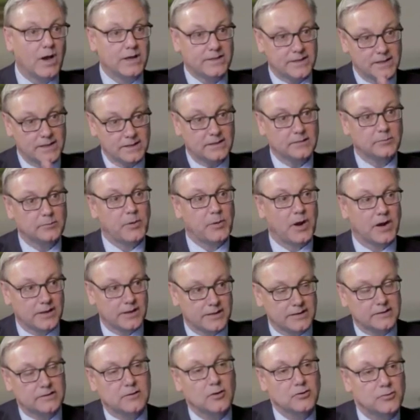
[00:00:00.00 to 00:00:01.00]
Well, I think that
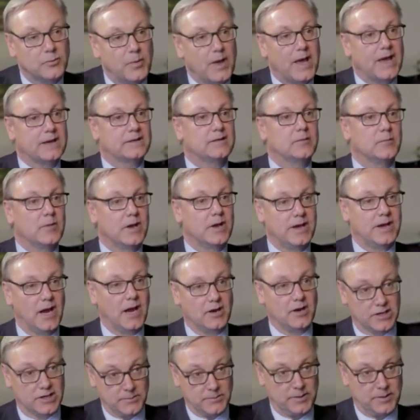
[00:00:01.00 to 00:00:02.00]
part of this goes back to my
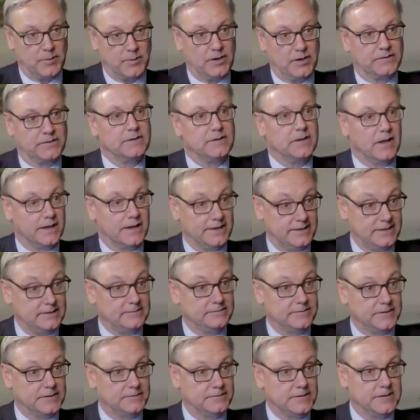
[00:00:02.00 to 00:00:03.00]
argument about the
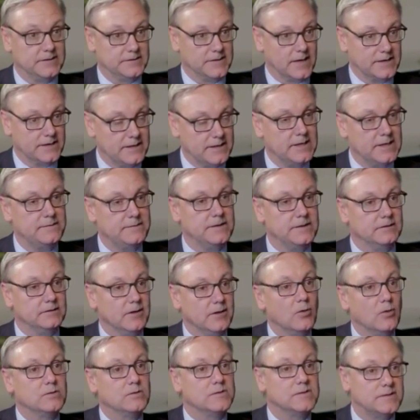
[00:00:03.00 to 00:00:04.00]
1950s. I think if you
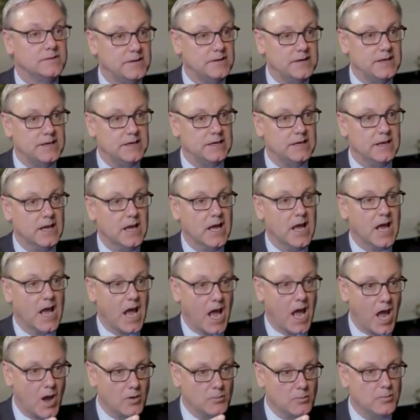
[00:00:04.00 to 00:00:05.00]
don't see
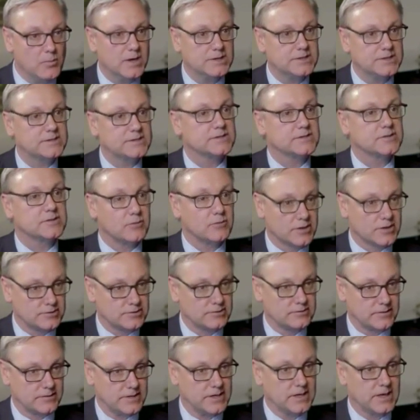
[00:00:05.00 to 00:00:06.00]
how much the
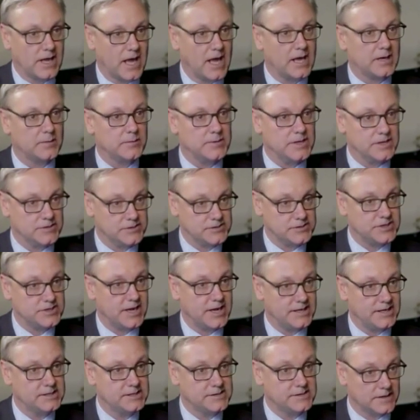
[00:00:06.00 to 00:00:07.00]
structure of the economy has
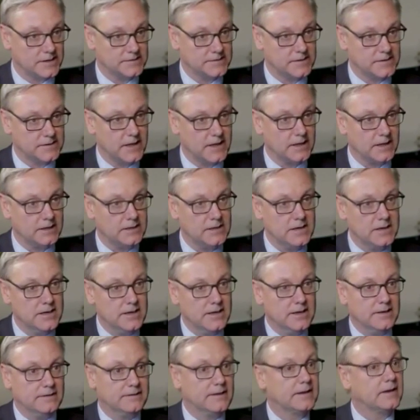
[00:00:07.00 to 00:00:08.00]
changed since then,
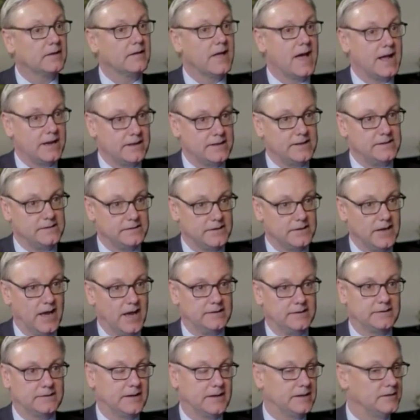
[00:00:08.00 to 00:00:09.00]
that a lot of these
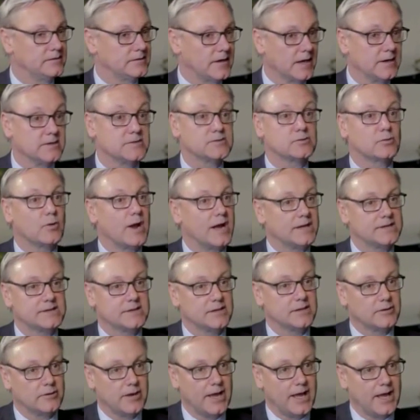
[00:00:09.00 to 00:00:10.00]
guys, they kind of
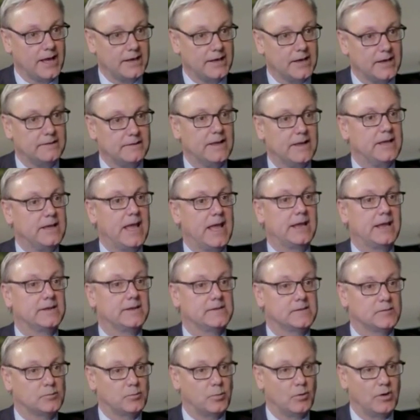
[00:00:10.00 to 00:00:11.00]
scratch their head and they
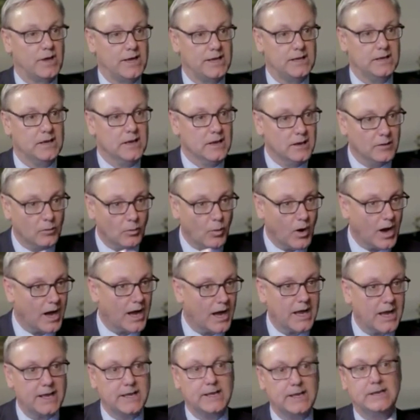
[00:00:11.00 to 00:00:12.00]
can't explain
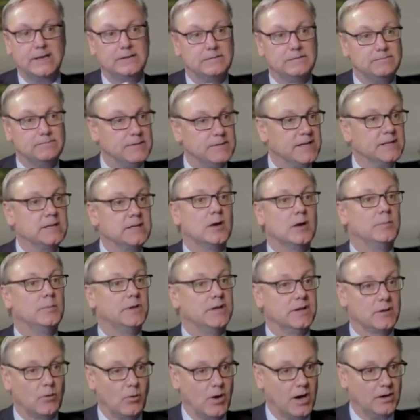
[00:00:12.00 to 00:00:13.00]
why
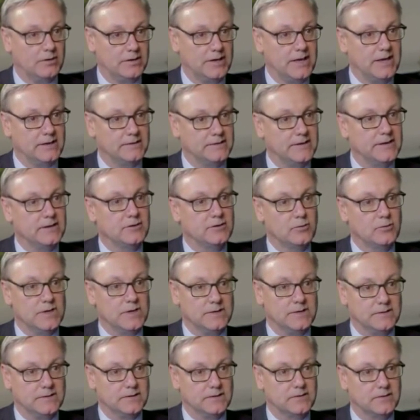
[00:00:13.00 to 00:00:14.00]
income inequality has
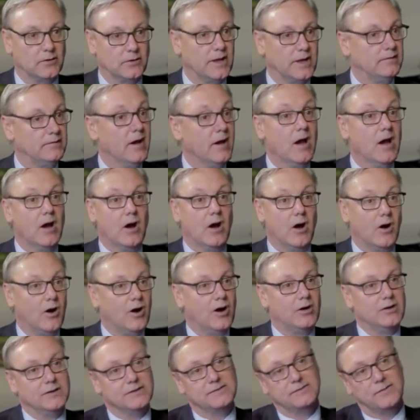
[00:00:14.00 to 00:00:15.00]
increased. And so they've
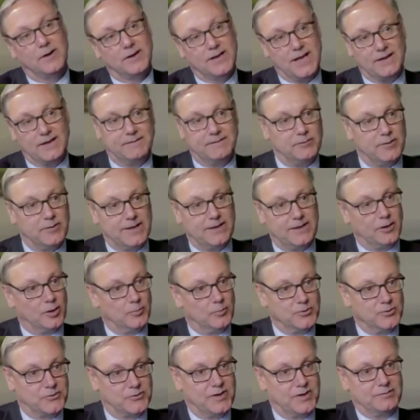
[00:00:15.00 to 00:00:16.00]
all, it's funny, I've
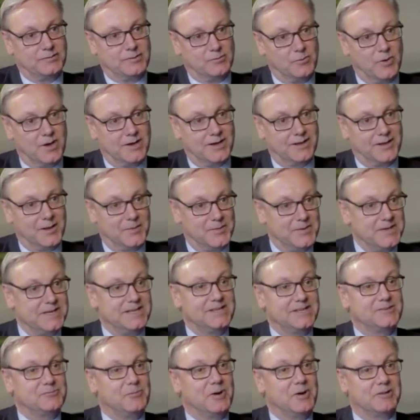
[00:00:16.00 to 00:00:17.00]
debated almost every one of them.
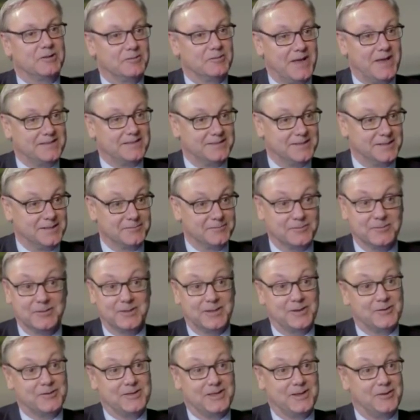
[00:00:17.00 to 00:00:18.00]
Each one of them has a
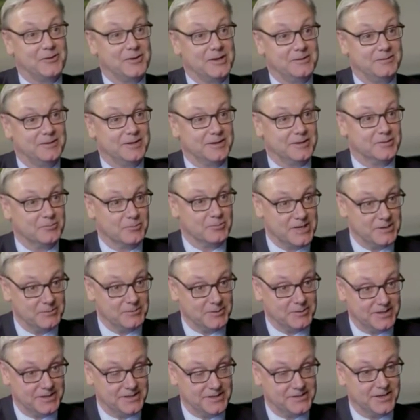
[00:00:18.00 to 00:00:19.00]
different theory. They don't even
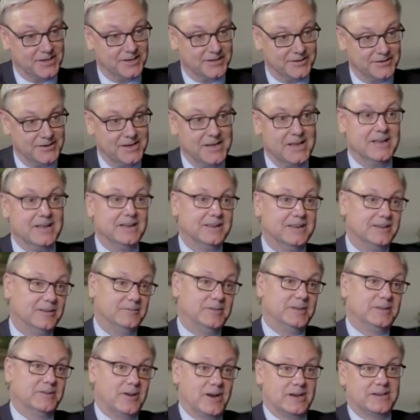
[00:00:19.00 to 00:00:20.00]
agree with each other. And
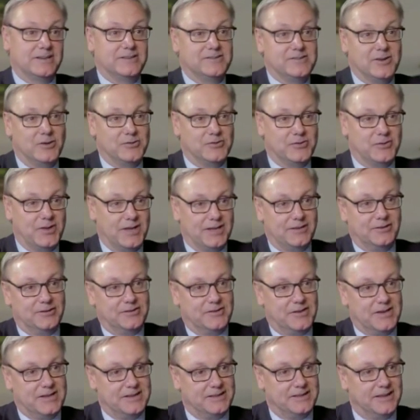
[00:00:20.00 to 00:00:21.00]
if you talk to Joe
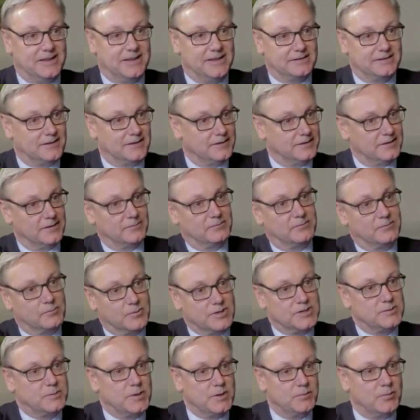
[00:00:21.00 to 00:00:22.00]
Stiglitz, he thinks that the
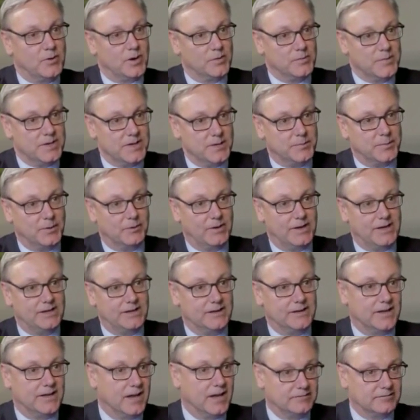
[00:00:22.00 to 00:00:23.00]
rich people are
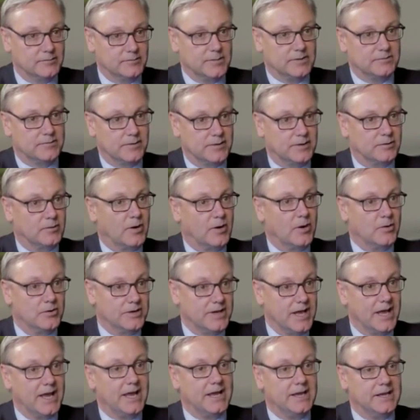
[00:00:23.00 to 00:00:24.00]
manipulating the government for their
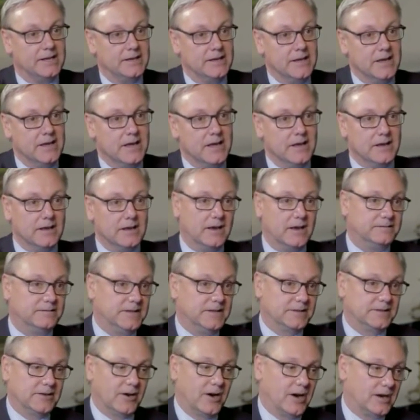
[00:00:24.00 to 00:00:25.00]
own gain.
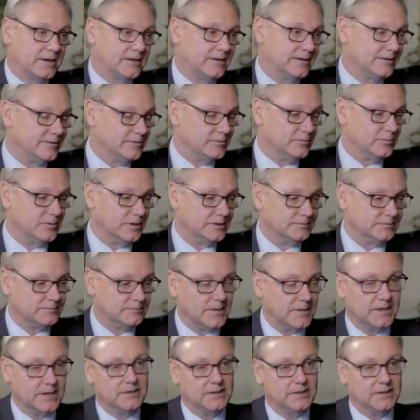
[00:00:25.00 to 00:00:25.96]
If you talk to